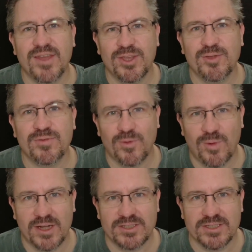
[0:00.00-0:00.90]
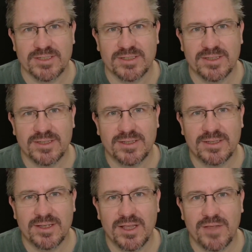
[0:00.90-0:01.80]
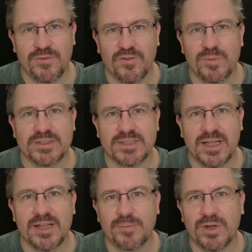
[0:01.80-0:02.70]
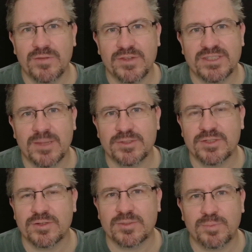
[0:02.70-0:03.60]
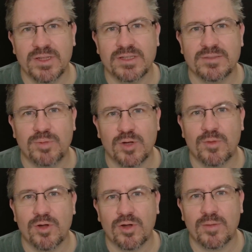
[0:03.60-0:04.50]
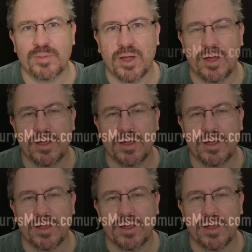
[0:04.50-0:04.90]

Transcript: And thank you for watching. If you've missed any previous episodes, please bookmark our